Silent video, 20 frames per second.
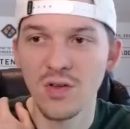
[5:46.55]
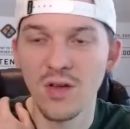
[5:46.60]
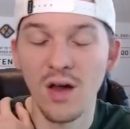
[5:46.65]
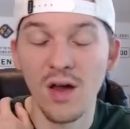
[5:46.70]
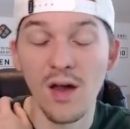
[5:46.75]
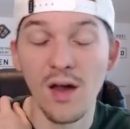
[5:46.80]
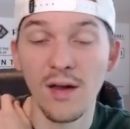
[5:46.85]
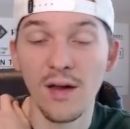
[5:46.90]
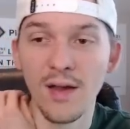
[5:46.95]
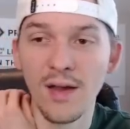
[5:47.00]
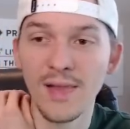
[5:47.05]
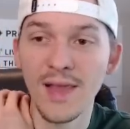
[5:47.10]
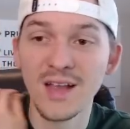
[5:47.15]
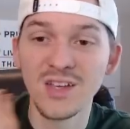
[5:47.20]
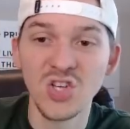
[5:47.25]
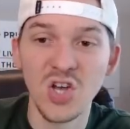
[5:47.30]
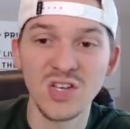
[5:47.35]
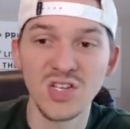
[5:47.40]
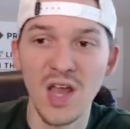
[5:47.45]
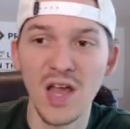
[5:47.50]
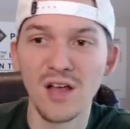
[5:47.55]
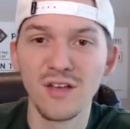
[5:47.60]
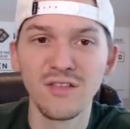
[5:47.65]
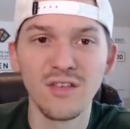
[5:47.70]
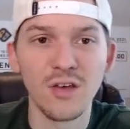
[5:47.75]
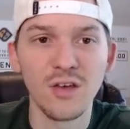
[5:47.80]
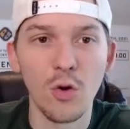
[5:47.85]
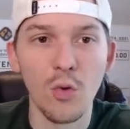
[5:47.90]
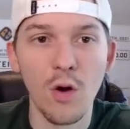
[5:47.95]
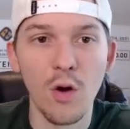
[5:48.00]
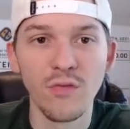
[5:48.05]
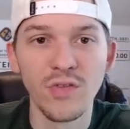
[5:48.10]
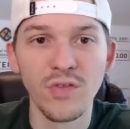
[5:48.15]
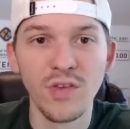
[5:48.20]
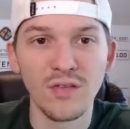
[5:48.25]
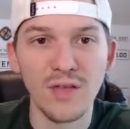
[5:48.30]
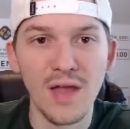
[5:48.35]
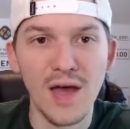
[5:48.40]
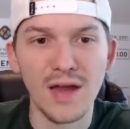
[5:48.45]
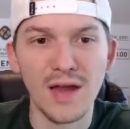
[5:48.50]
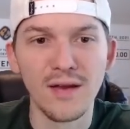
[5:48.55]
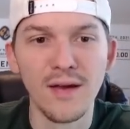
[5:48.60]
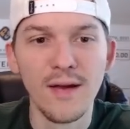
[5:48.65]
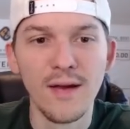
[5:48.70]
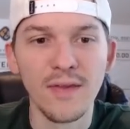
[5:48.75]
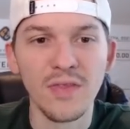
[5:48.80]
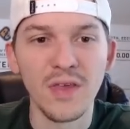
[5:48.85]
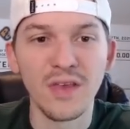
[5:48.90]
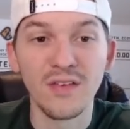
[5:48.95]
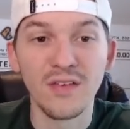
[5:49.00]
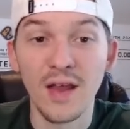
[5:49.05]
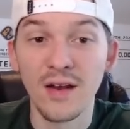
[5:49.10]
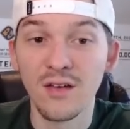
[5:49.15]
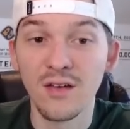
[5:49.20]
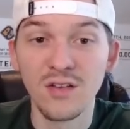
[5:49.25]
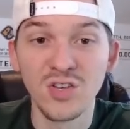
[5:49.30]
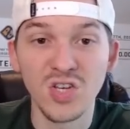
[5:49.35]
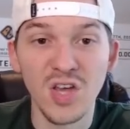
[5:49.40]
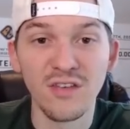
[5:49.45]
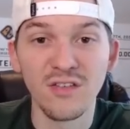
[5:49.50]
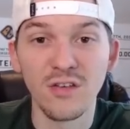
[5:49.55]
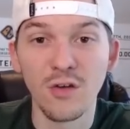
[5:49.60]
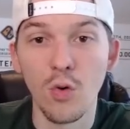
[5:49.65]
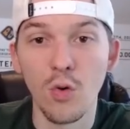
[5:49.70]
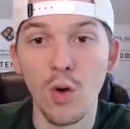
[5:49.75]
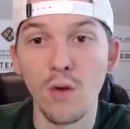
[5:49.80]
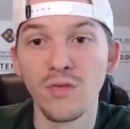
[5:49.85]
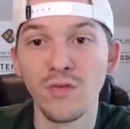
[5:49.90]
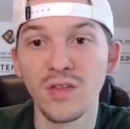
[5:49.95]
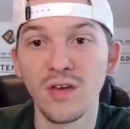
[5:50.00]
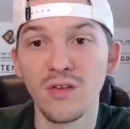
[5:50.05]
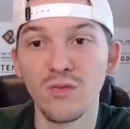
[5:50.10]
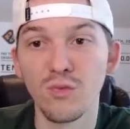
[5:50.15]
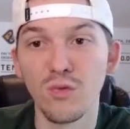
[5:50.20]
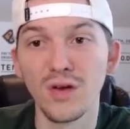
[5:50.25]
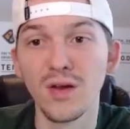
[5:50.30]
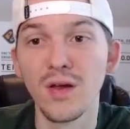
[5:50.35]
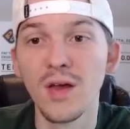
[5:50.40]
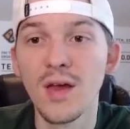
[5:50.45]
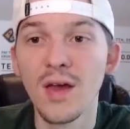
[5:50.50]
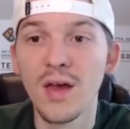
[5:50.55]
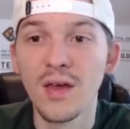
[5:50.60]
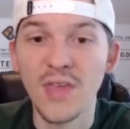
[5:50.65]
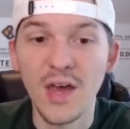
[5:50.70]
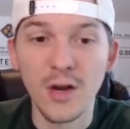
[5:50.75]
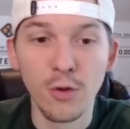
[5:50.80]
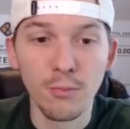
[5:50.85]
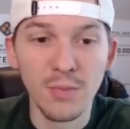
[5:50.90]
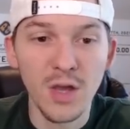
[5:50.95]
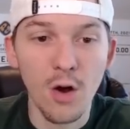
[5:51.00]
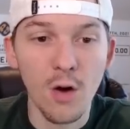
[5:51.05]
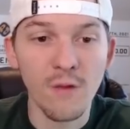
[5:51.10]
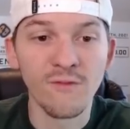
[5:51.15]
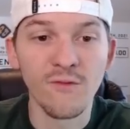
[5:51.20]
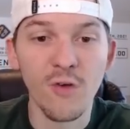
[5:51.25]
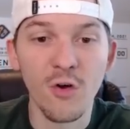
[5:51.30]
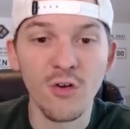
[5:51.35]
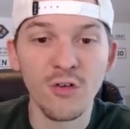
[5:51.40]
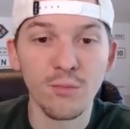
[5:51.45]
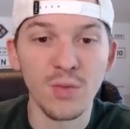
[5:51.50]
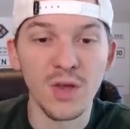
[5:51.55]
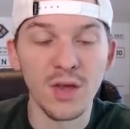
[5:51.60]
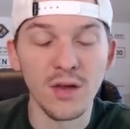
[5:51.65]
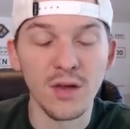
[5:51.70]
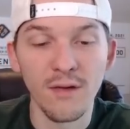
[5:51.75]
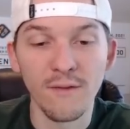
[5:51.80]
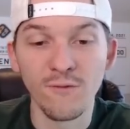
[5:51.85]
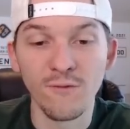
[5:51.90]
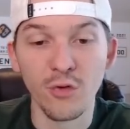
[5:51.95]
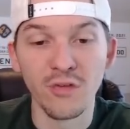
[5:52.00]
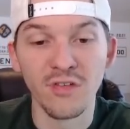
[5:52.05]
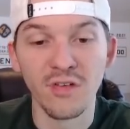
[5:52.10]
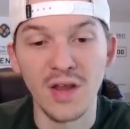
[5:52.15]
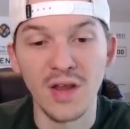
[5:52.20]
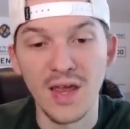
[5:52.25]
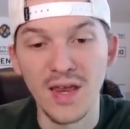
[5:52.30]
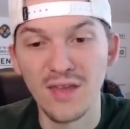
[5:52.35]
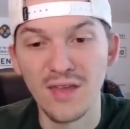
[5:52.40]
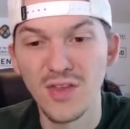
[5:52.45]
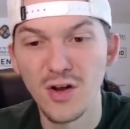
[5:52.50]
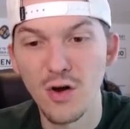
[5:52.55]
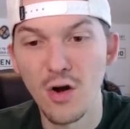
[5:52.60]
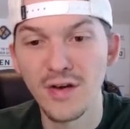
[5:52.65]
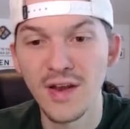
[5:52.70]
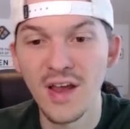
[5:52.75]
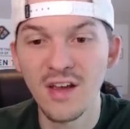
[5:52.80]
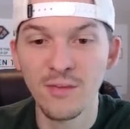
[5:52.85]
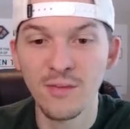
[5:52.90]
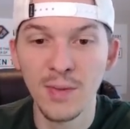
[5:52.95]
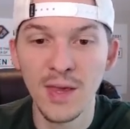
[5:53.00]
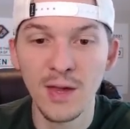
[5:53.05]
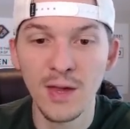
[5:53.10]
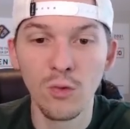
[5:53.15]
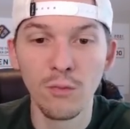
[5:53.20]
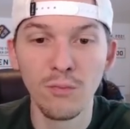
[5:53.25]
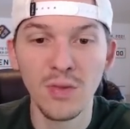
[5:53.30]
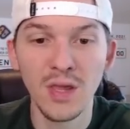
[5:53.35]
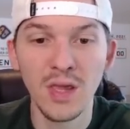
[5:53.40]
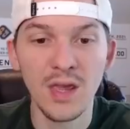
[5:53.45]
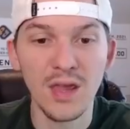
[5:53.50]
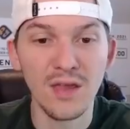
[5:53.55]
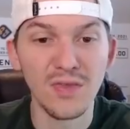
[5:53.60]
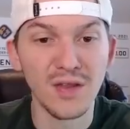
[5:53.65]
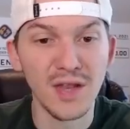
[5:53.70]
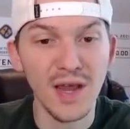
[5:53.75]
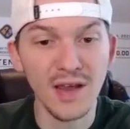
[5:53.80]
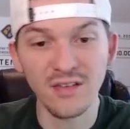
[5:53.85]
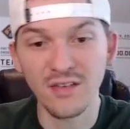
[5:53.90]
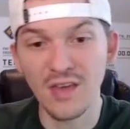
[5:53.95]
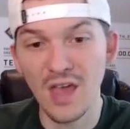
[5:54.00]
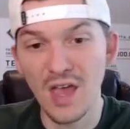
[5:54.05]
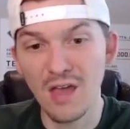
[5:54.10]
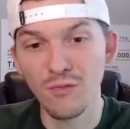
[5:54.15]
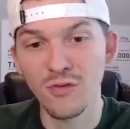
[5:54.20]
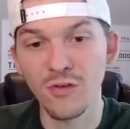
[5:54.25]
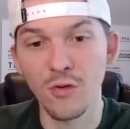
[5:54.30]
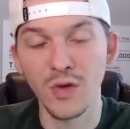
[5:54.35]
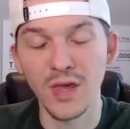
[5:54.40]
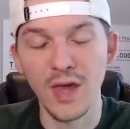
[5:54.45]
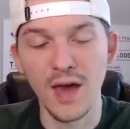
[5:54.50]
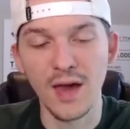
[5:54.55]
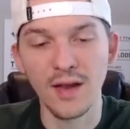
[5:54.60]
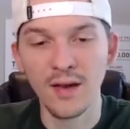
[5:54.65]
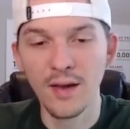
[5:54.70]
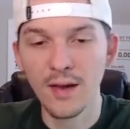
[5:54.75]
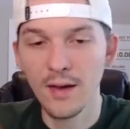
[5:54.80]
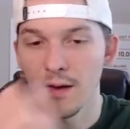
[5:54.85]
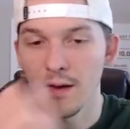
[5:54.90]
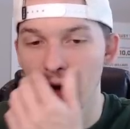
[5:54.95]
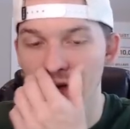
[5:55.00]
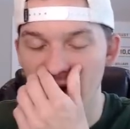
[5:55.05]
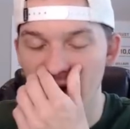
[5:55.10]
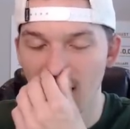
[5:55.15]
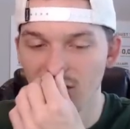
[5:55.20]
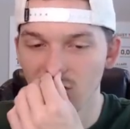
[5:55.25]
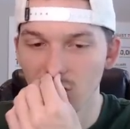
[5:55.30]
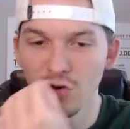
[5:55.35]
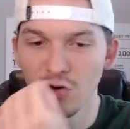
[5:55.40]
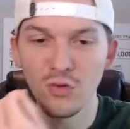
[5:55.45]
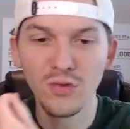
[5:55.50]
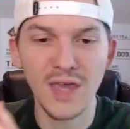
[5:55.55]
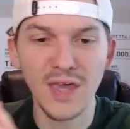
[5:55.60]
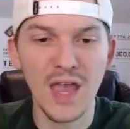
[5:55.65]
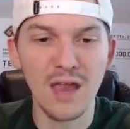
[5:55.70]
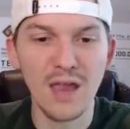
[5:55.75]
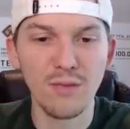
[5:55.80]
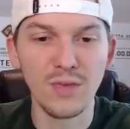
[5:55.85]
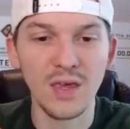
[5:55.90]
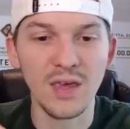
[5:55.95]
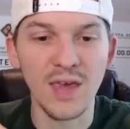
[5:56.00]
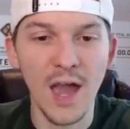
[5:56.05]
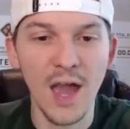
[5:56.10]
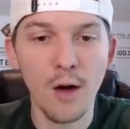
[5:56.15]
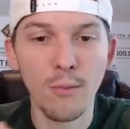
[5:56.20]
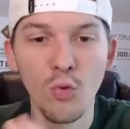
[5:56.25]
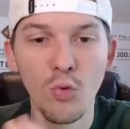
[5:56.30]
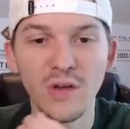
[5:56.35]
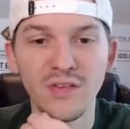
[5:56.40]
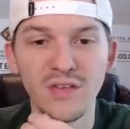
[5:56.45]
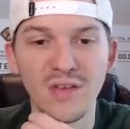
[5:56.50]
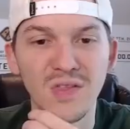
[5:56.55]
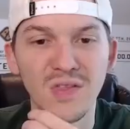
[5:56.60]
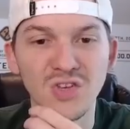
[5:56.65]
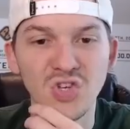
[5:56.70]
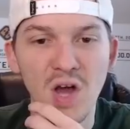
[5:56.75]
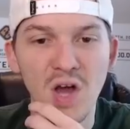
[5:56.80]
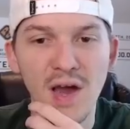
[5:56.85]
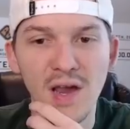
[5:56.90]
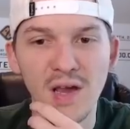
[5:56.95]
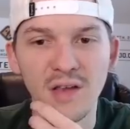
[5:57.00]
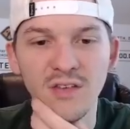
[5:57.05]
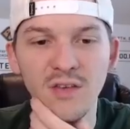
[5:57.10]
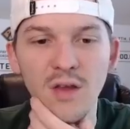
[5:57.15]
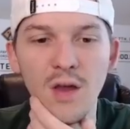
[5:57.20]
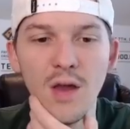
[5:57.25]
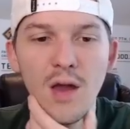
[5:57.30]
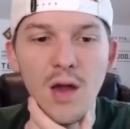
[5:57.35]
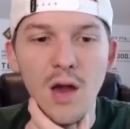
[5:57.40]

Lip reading: I like Josh Allen to go over this line. I think he's got a good chance to go over this one. That'll be our first pick for today. And then our next pick will be in the next game. So we got the afternoon game, the Cowboys and the Giants.